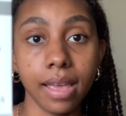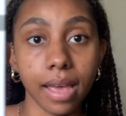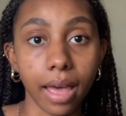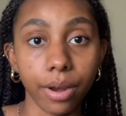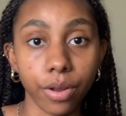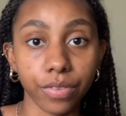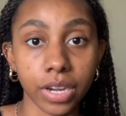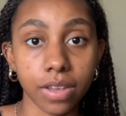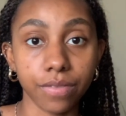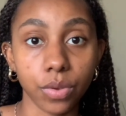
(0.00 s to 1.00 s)
I don't know if
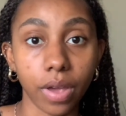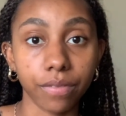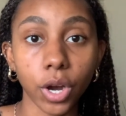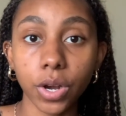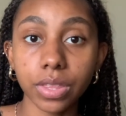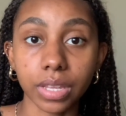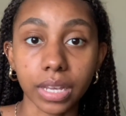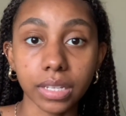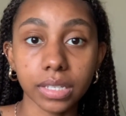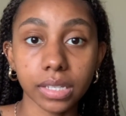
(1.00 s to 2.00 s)
any of you have heard of
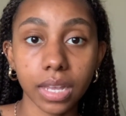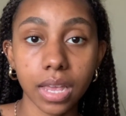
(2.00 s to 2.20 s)
this,